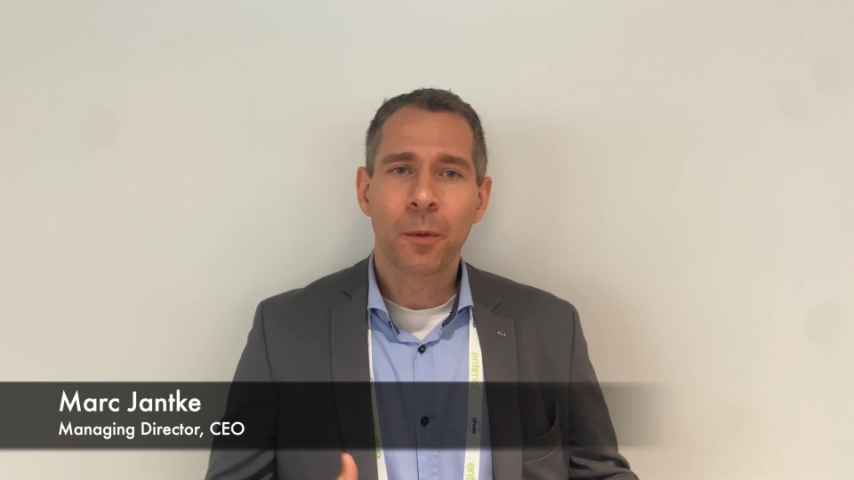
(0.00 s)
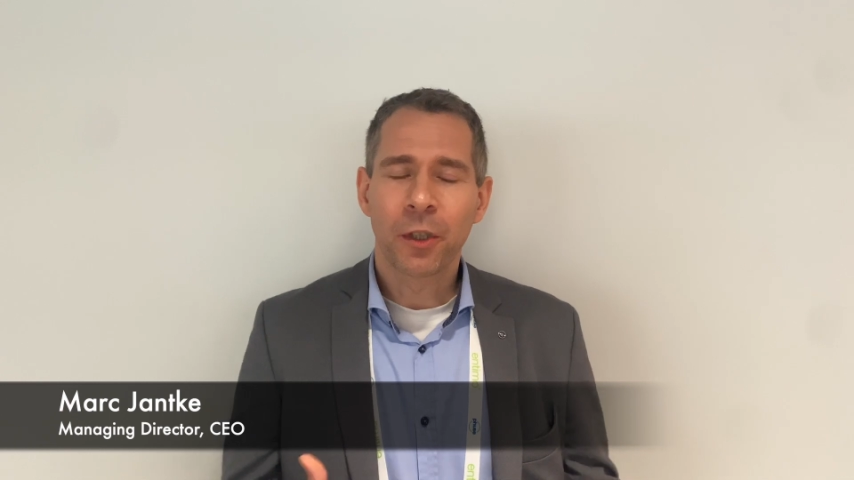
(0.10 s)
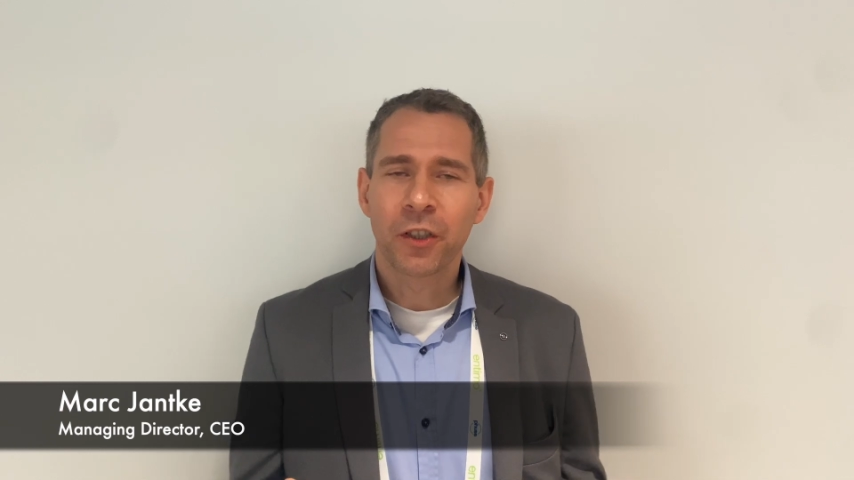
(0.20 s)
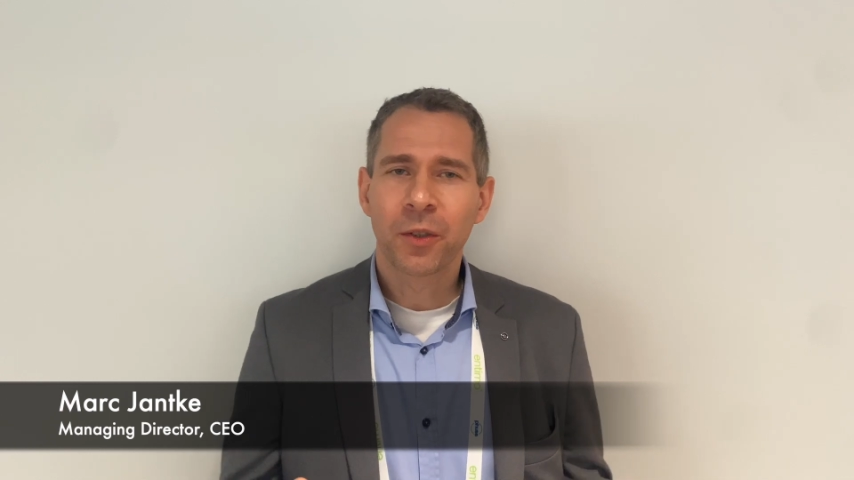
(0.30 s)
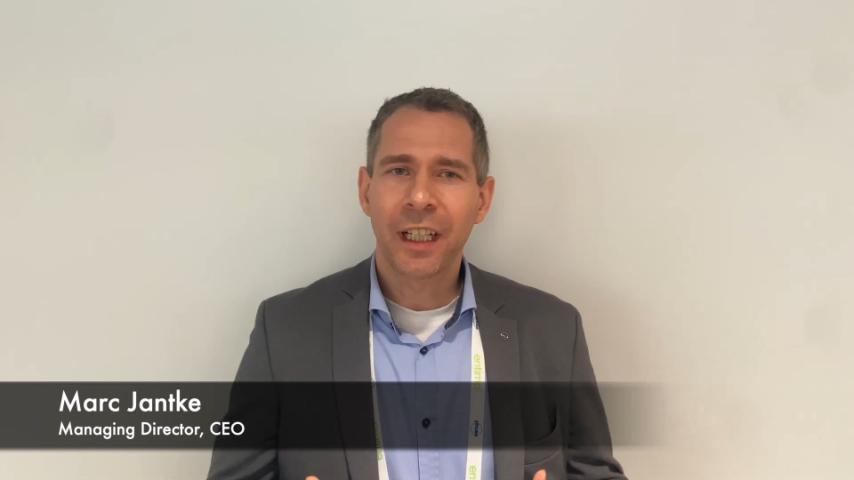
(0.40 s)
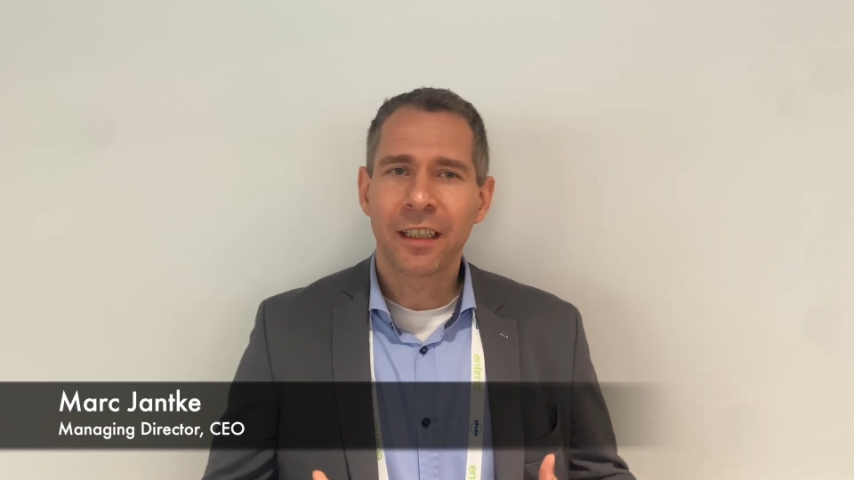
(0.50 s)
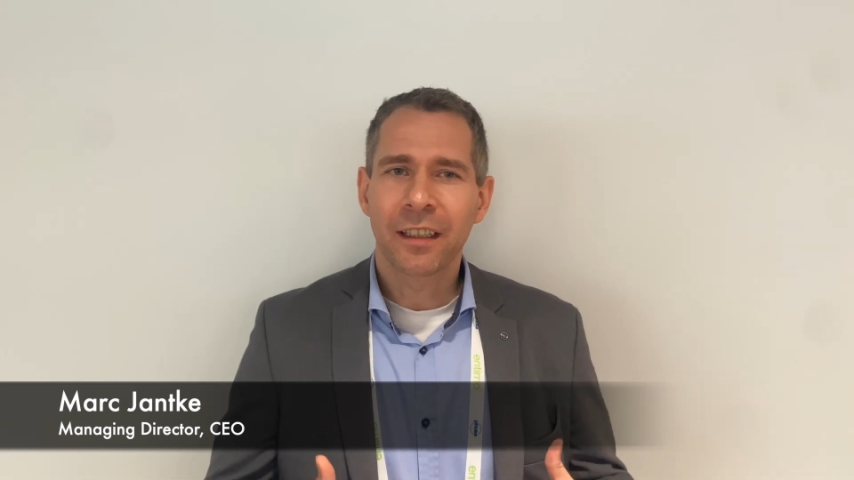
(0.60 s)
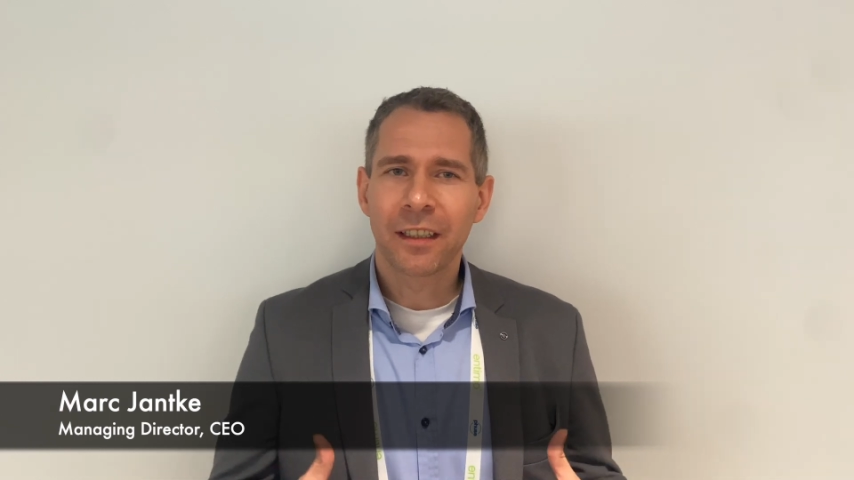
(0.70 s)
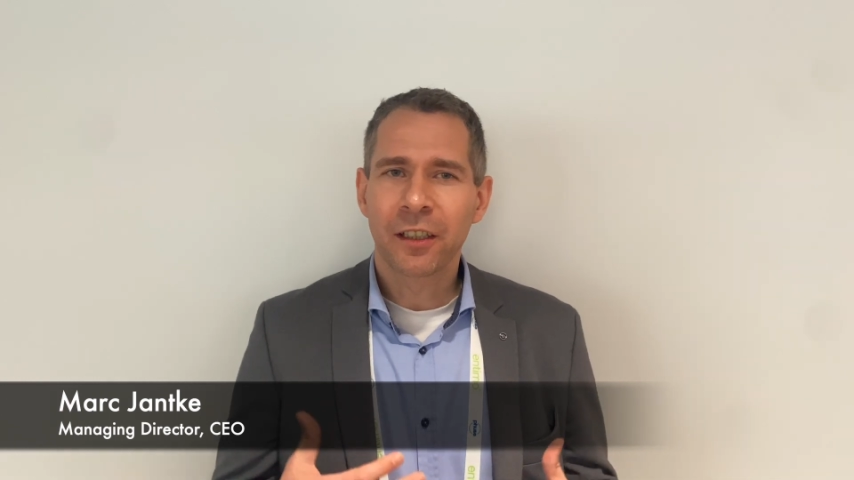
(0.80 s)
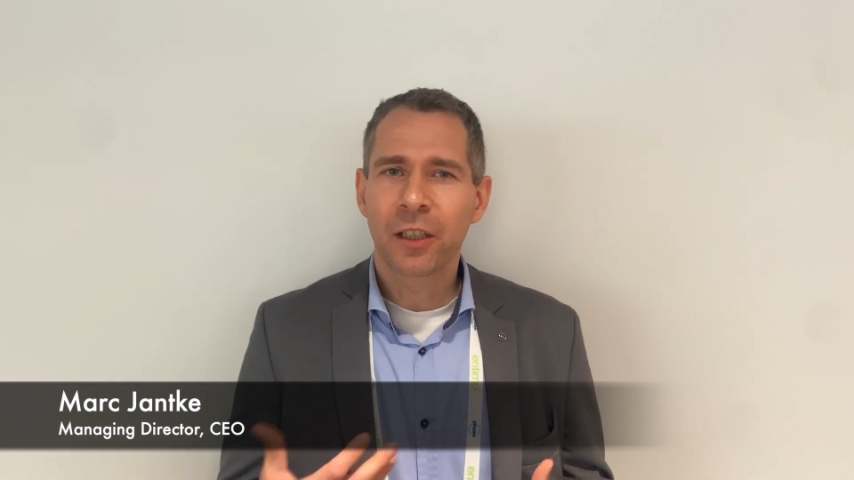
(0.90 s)
we wanted to get
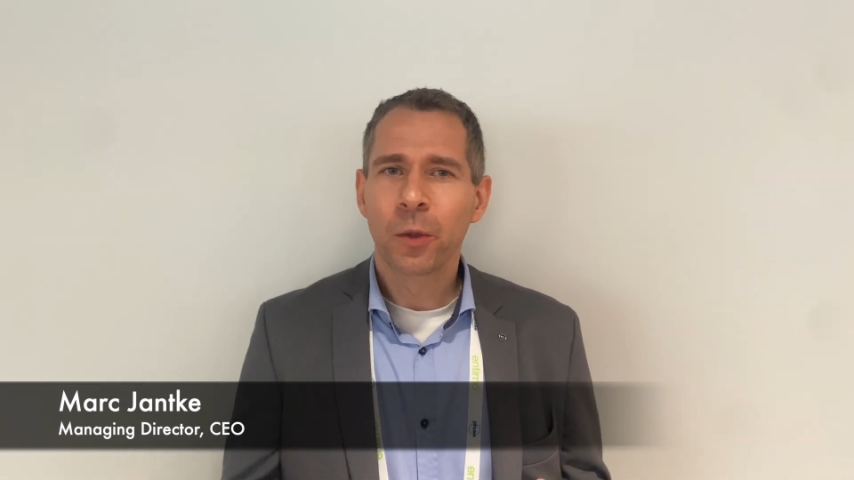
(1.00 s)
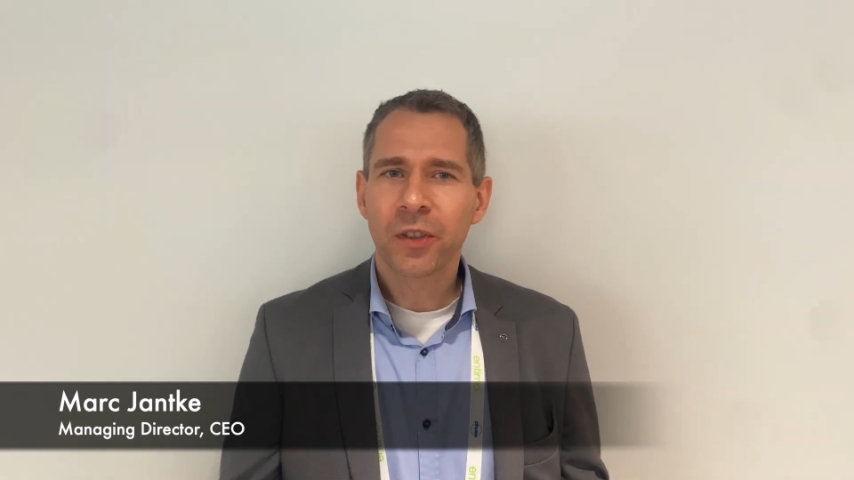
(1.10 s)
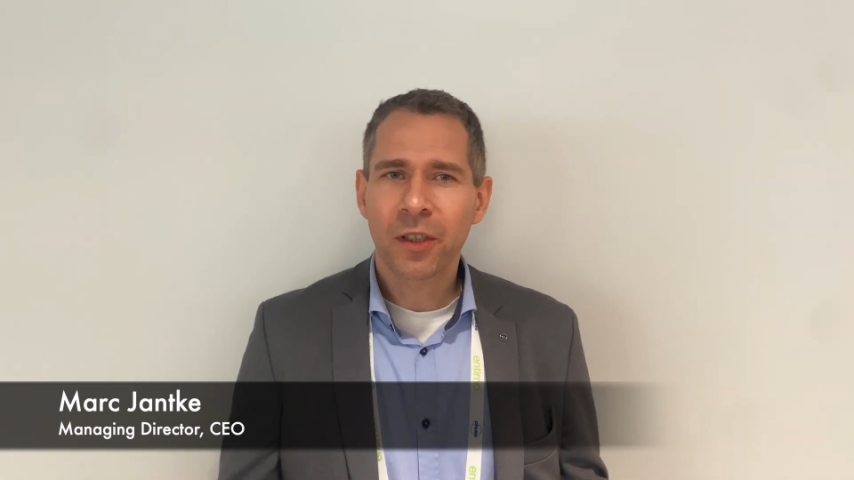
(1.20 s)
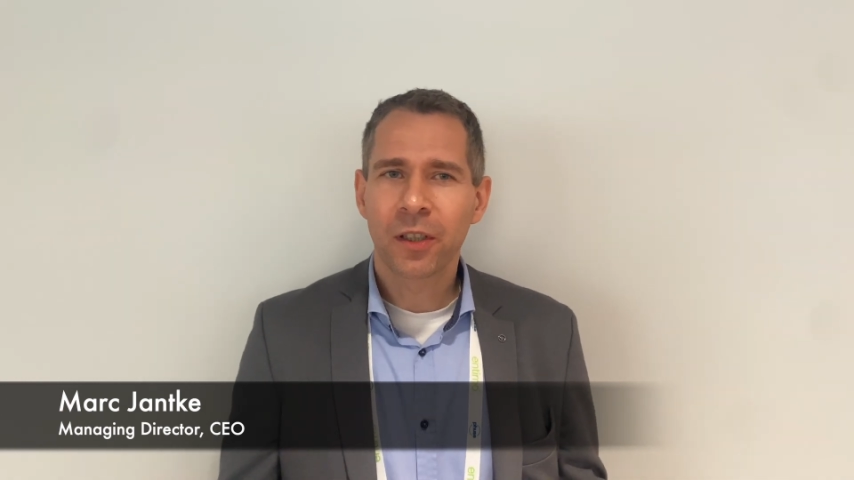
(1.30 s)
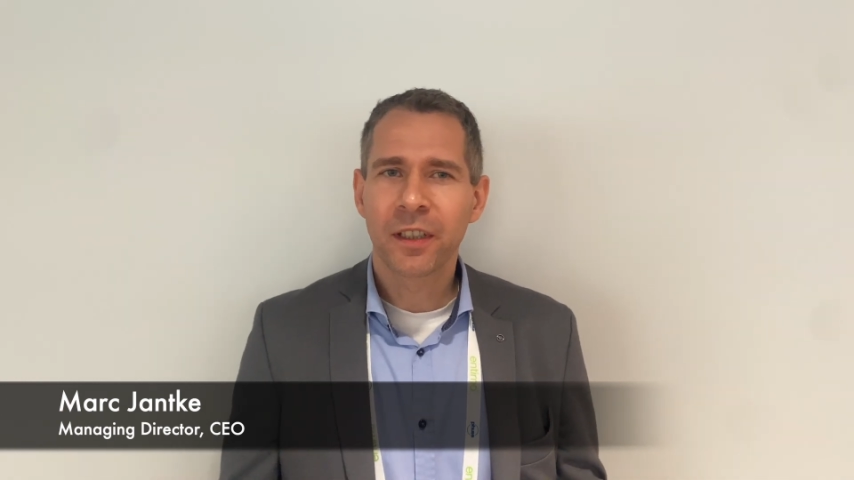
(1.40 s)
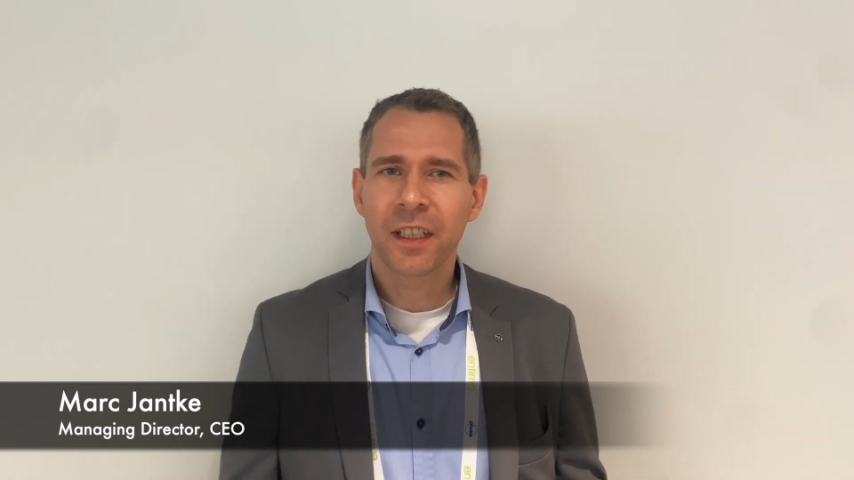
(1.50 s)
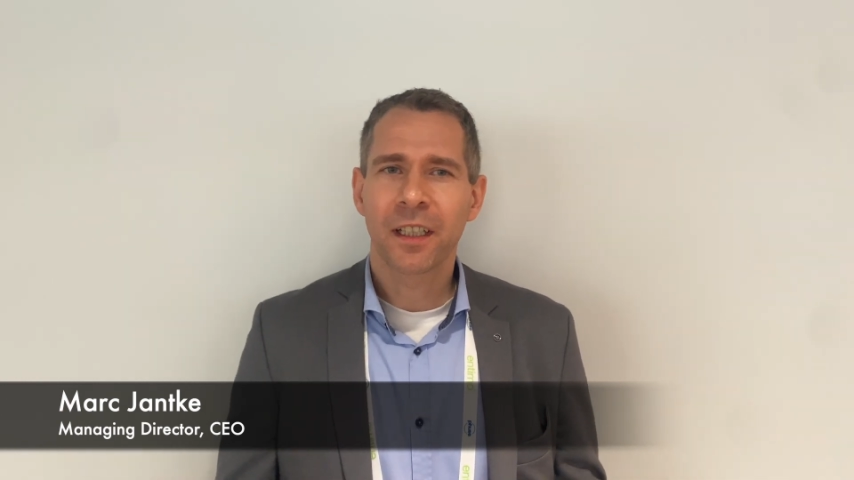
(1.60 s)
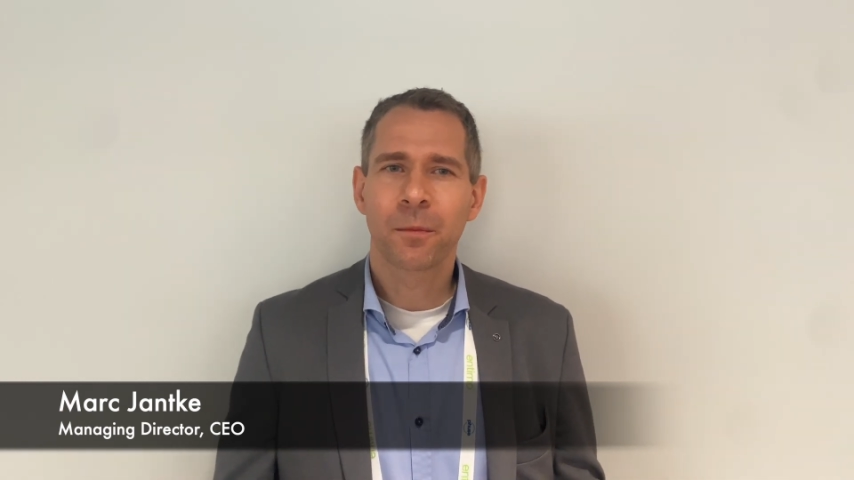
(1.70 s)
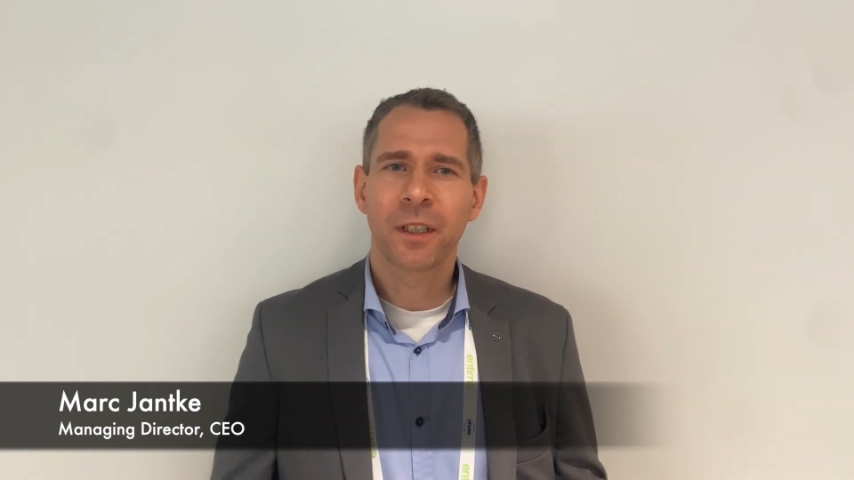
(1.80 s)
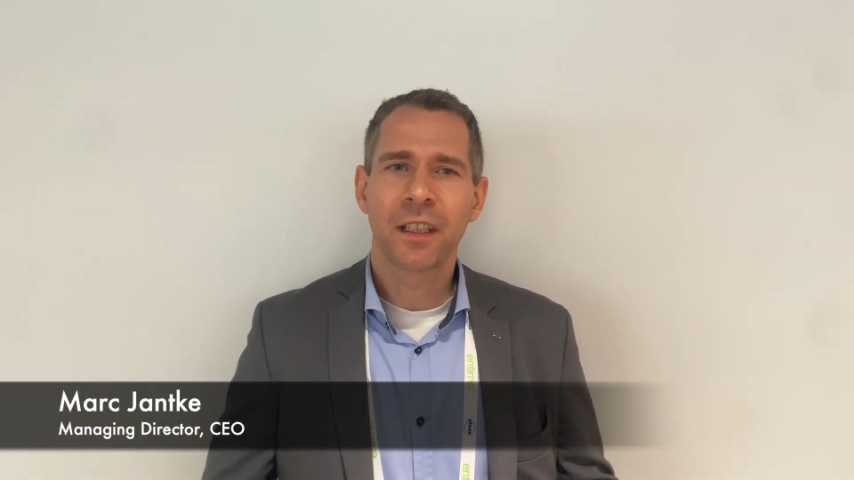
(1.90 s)
in closer
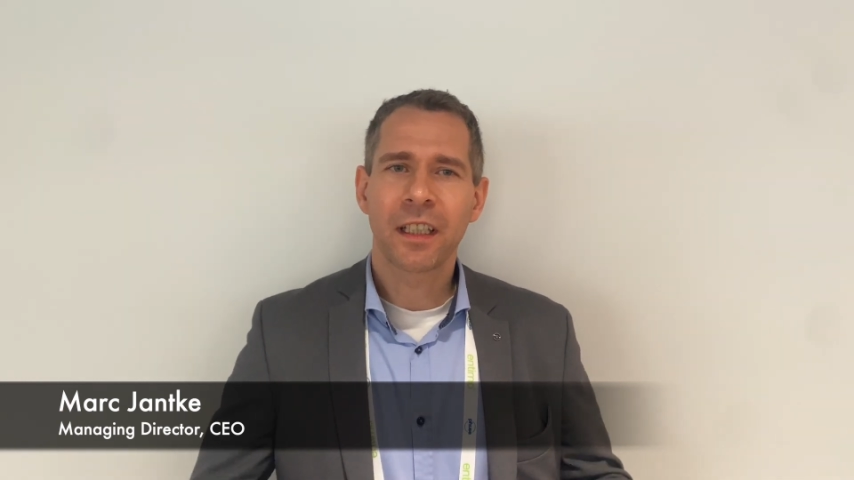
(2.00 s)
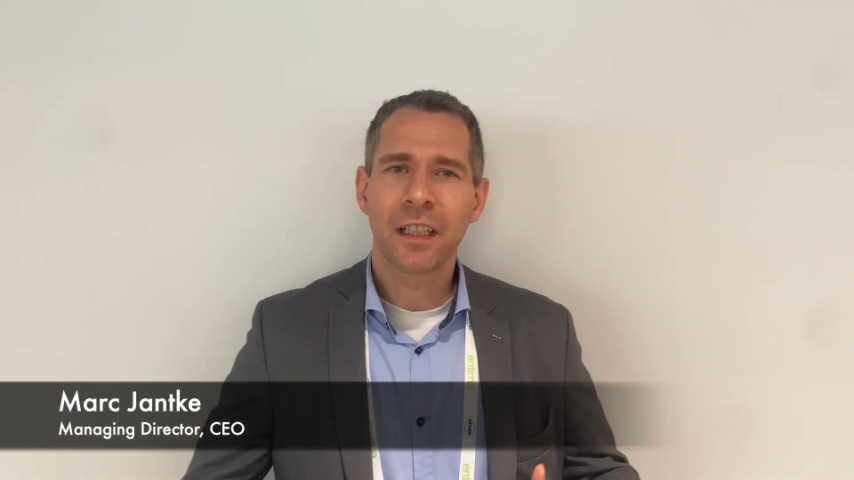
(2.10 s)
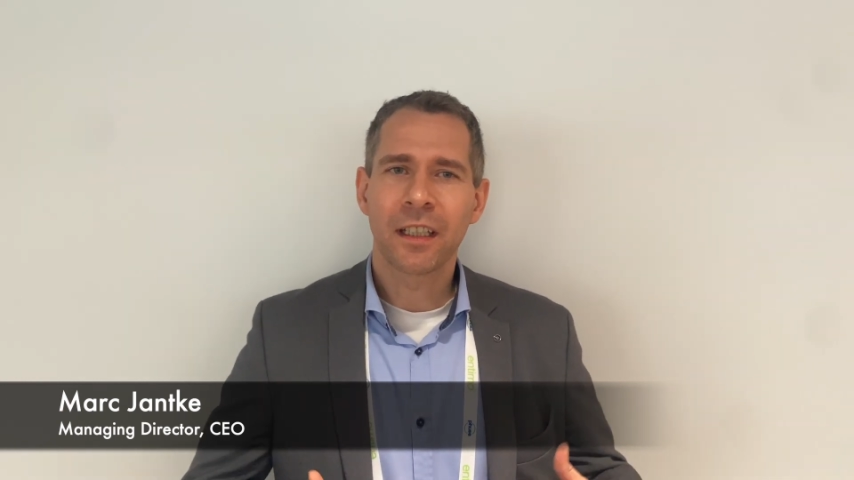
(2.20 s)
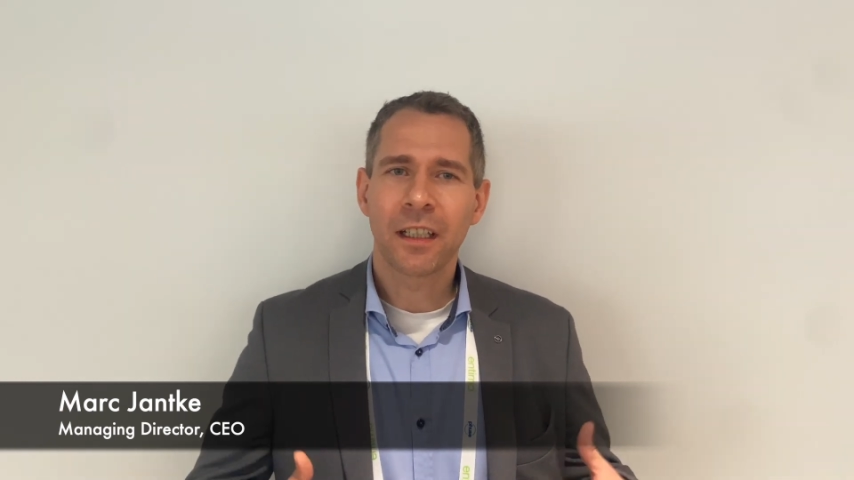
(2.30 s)
contact with the